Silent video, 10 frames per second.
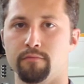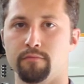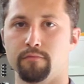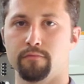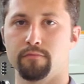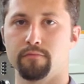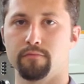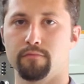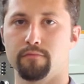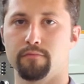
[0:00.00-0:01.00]

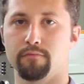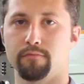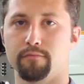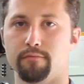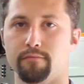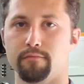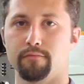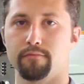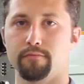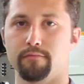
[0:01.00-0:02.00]

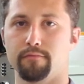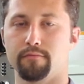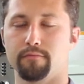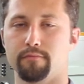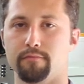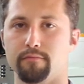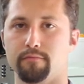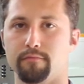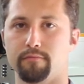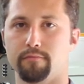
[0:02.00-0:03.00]

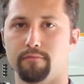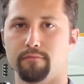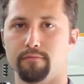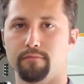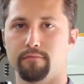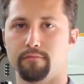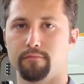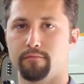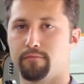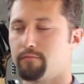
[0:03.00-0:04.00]

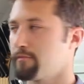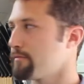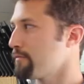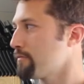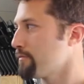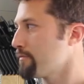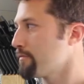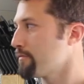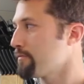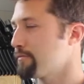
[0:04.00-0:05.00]

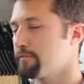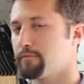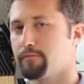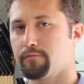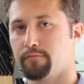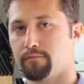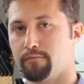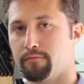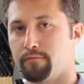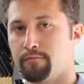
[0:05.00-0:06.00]

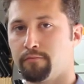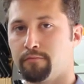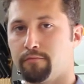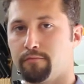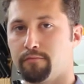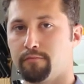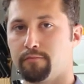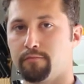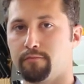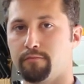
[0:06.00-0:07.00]

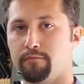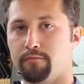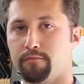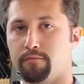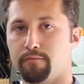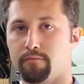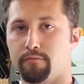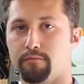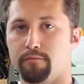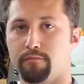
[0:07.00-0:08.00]
This person isn't speaking.